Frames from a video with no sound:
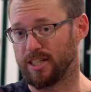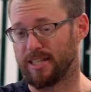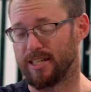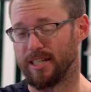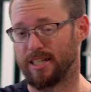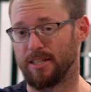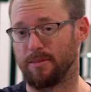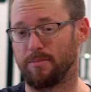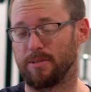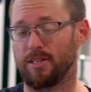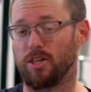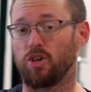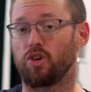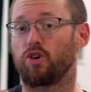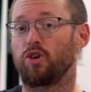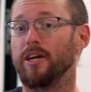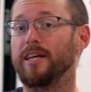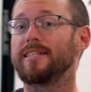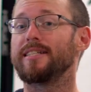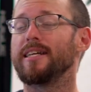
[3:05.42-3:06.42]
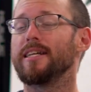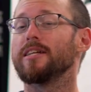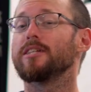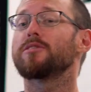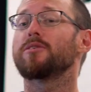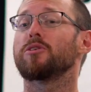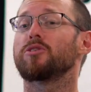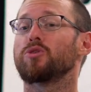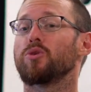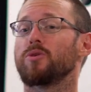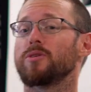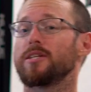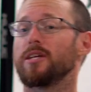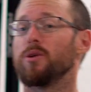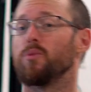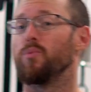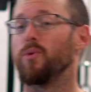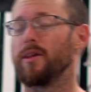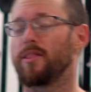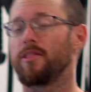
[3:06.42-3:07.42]
systems. Creatine is
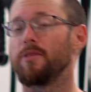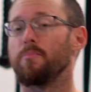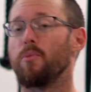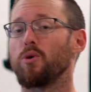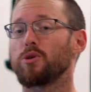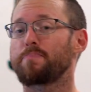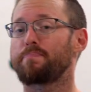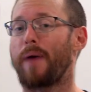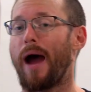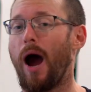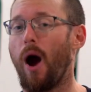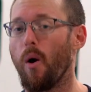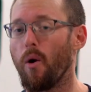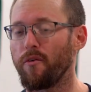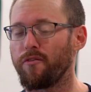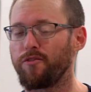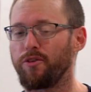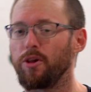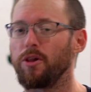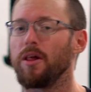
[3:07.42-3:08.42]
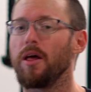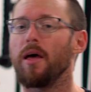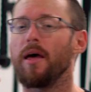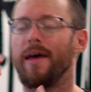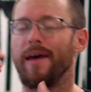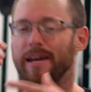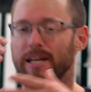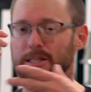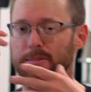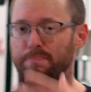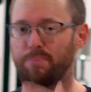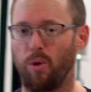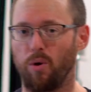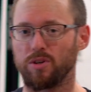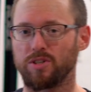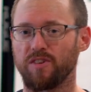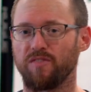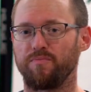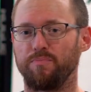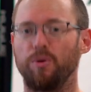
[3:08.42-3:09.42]
associated with the most powerful
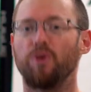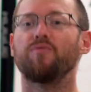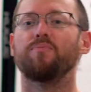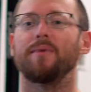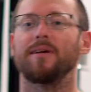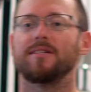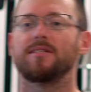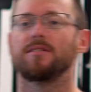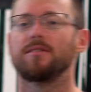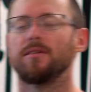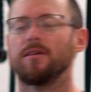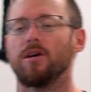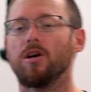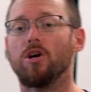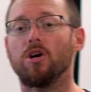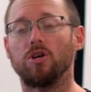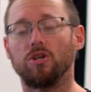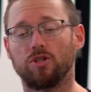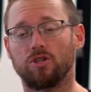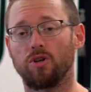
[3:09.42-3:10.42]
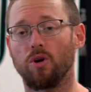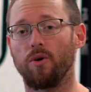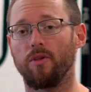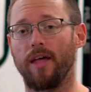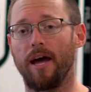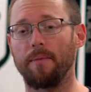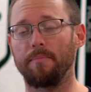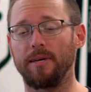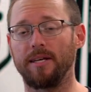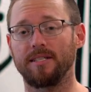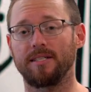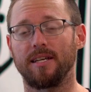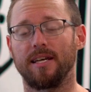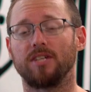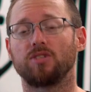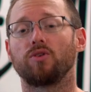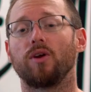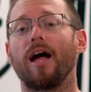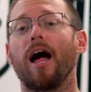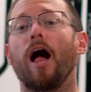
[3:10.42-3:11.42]
explosive movements. So that means
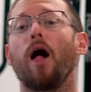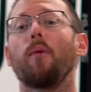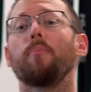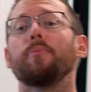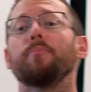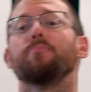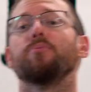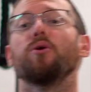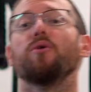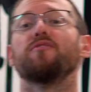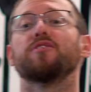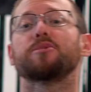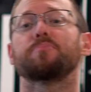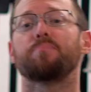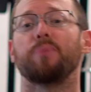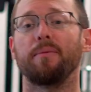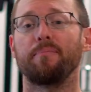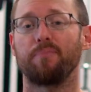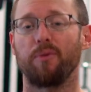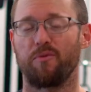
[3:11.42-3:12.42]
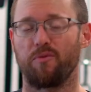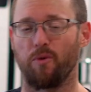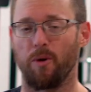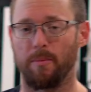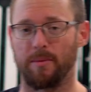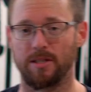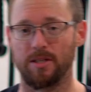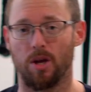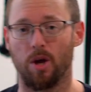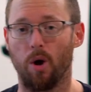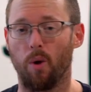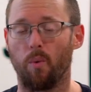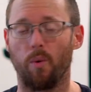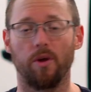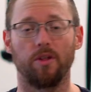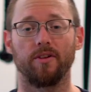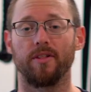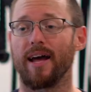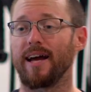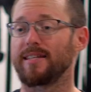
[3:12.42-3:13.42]
it's going to help improve sprint performance,
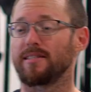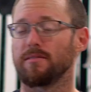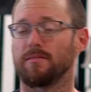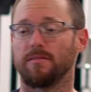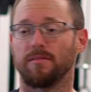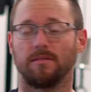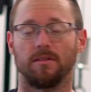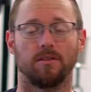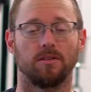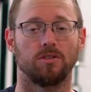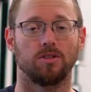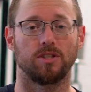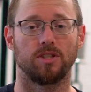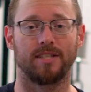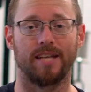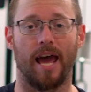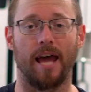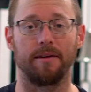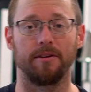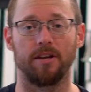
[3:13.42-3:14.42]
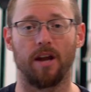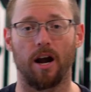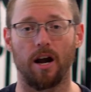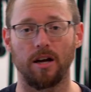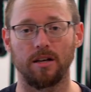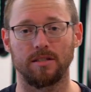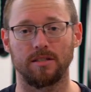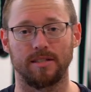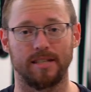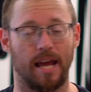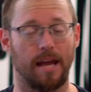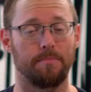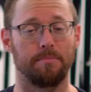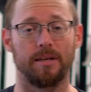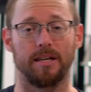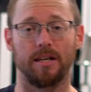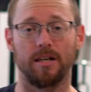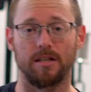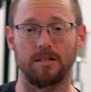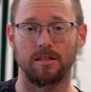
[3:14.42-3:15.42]
whether that's 10 yards, 10
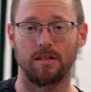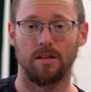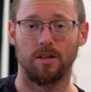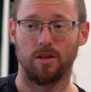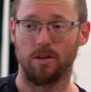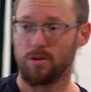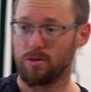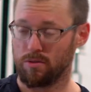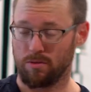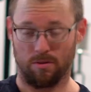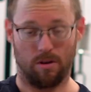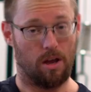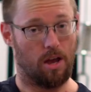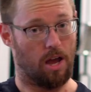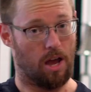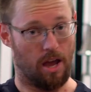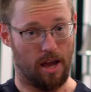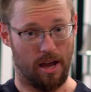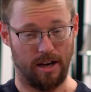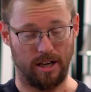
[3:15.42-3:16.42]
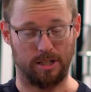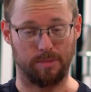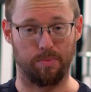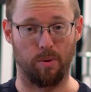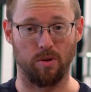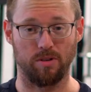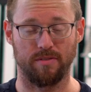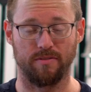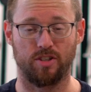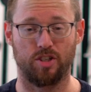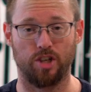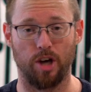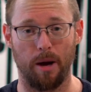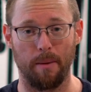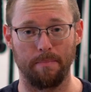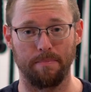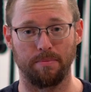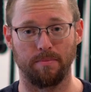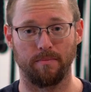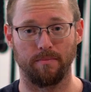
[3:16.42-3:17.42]
meters, an explosive
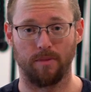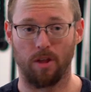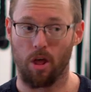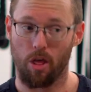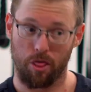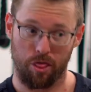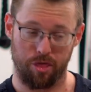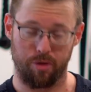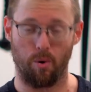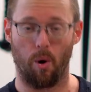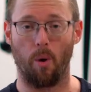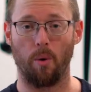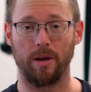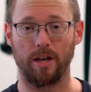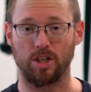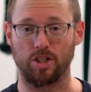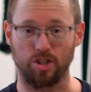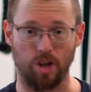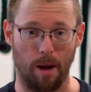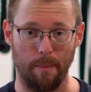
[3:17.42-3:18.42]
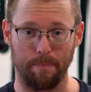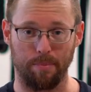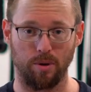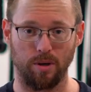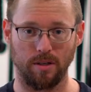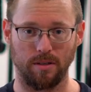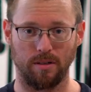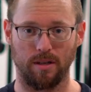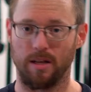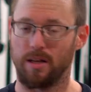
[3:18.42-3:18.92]
jump, throwing a shot put,